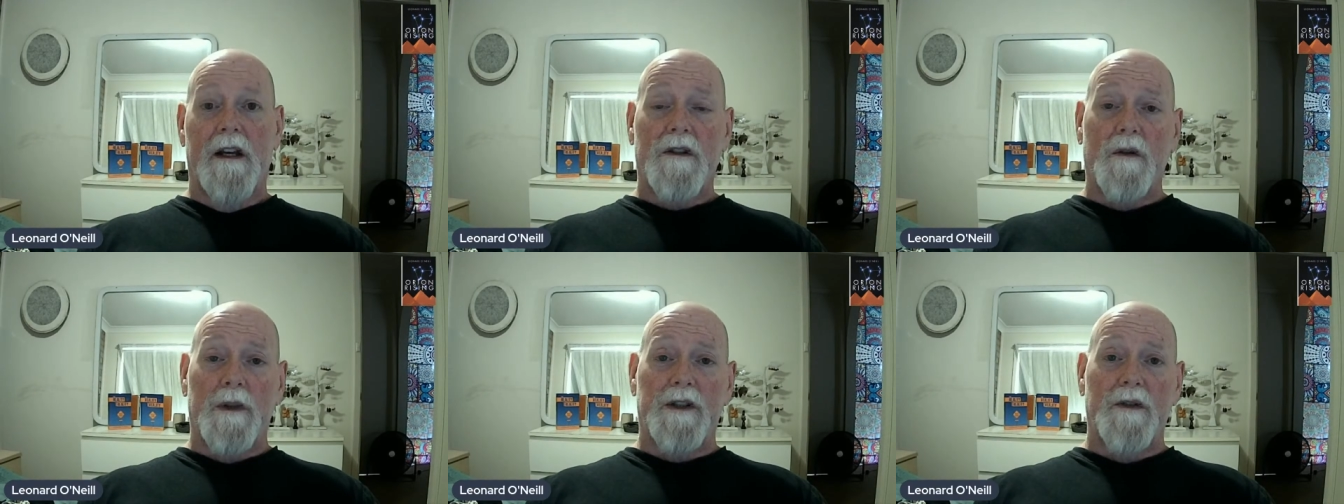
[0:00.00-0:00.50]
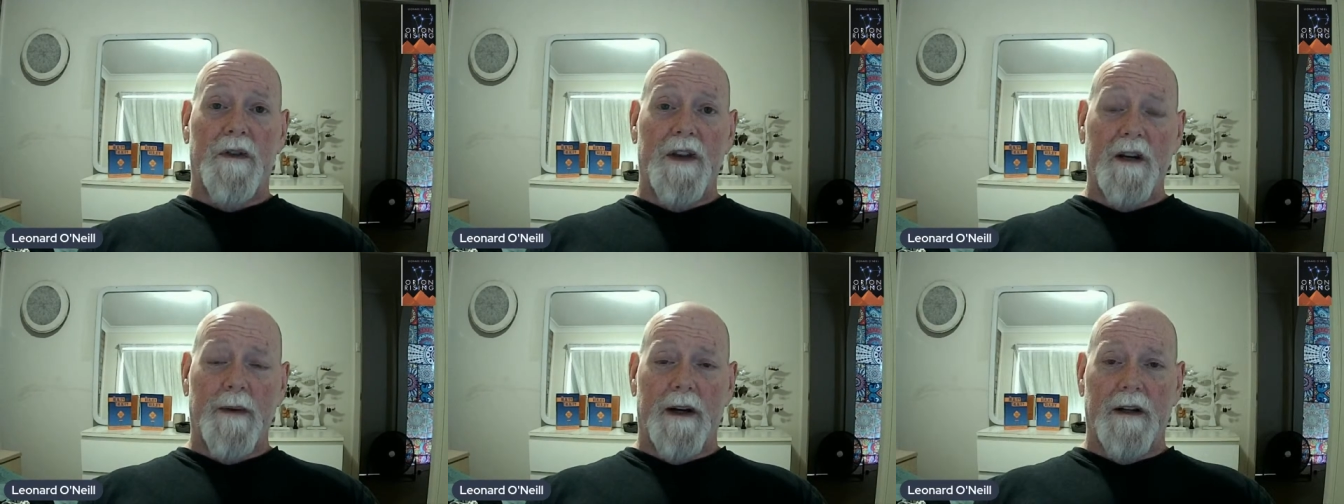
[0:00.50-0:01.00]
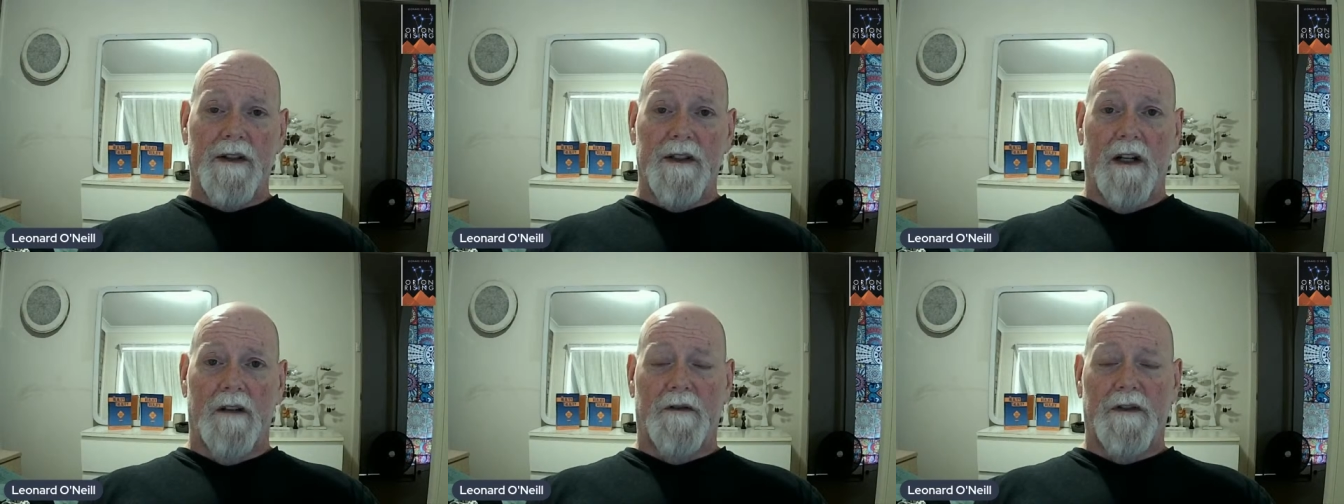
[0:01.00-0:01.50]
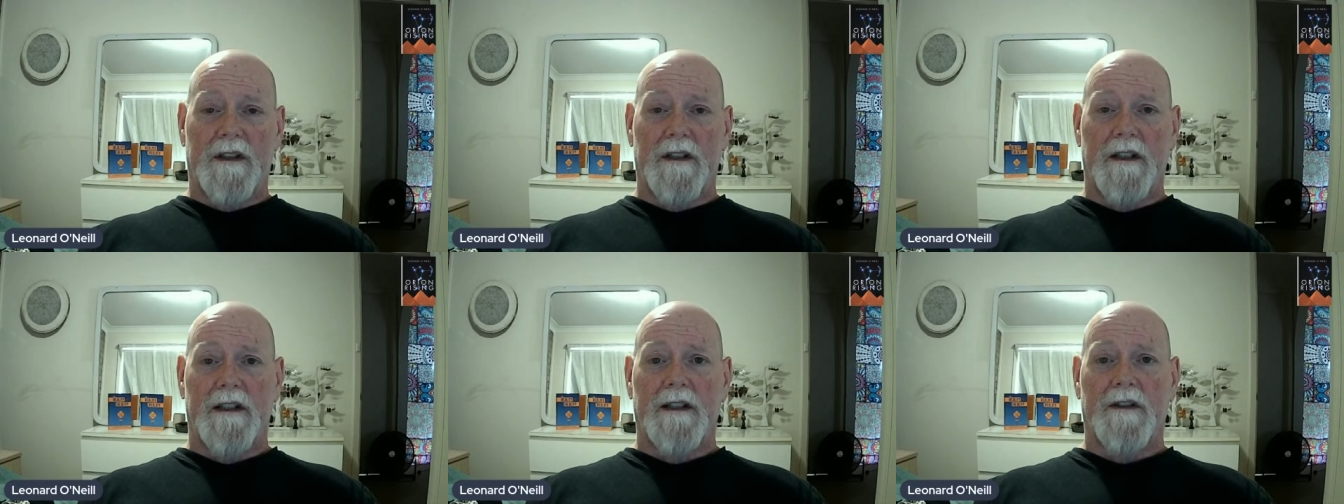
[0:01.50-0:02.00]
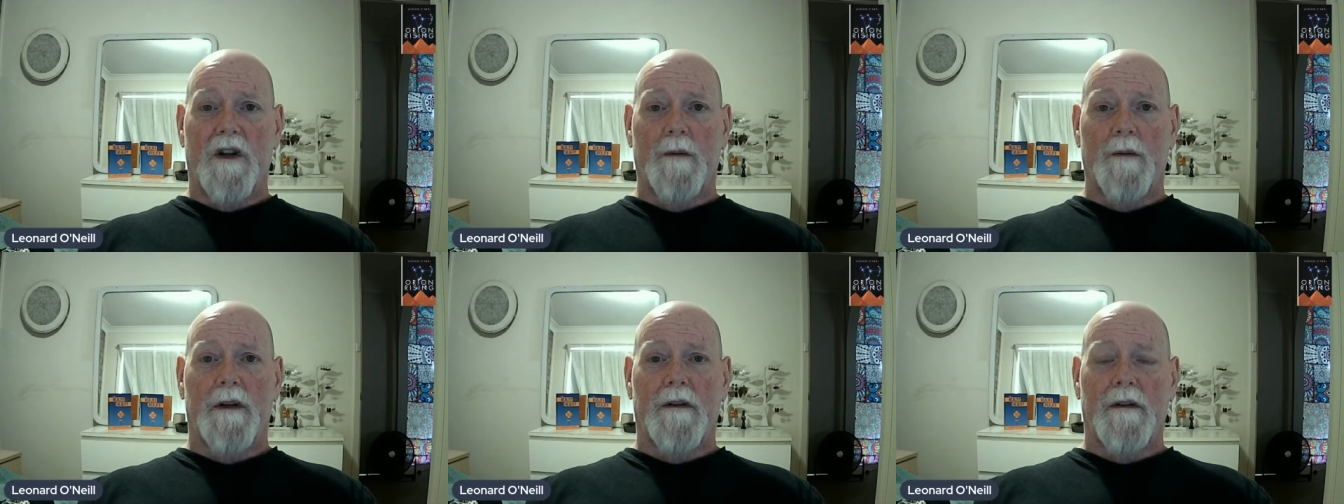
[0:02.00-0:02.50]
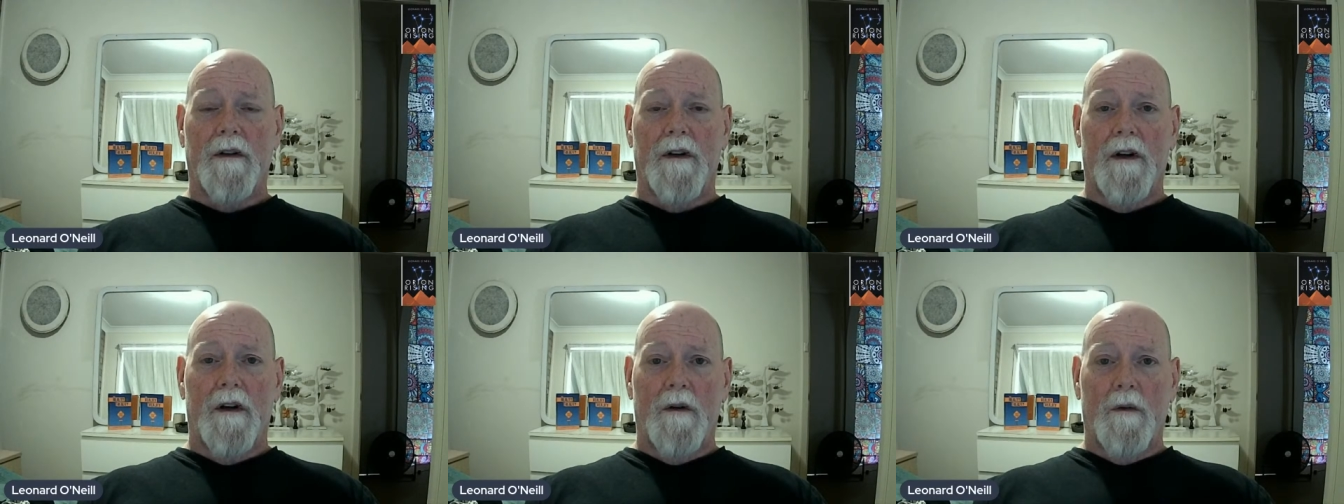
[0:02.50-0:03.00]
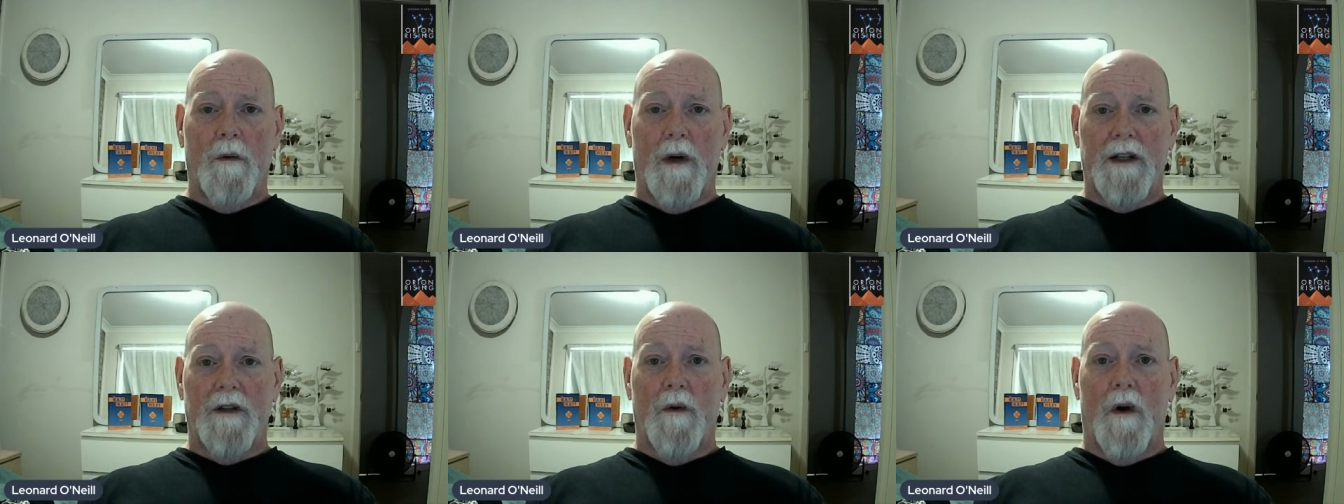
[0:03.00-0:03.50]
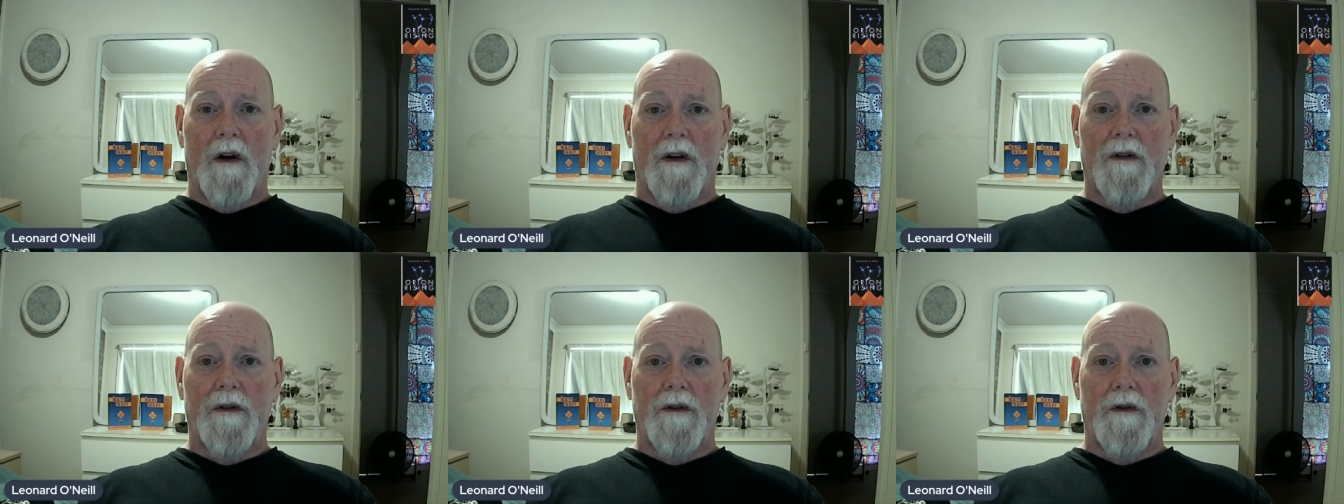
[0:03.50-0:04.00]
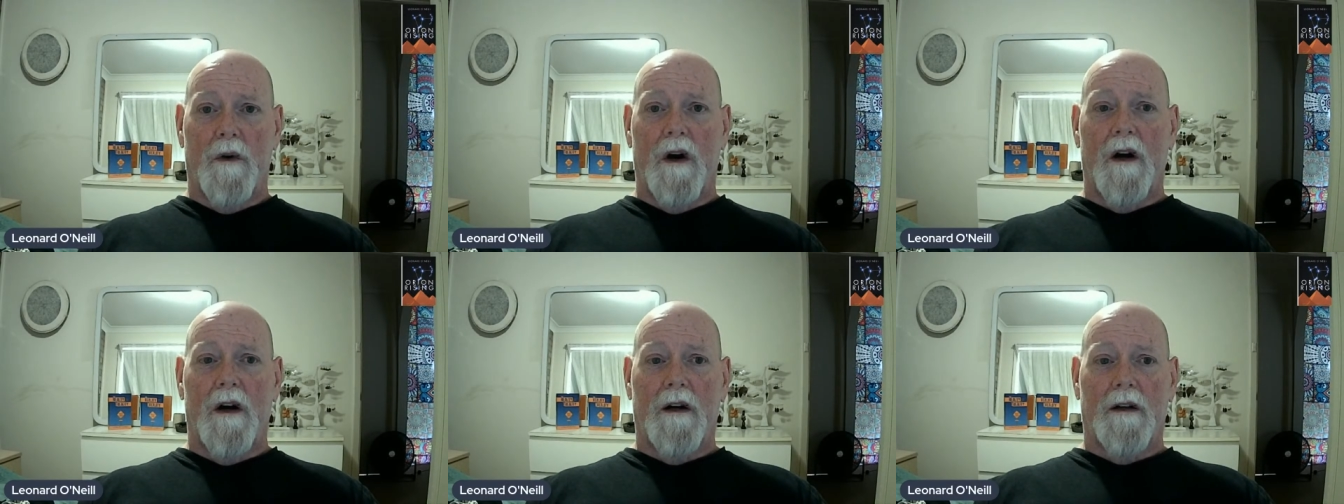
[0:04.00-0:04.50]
So what you think about yourself is going to determine what you are and who you are.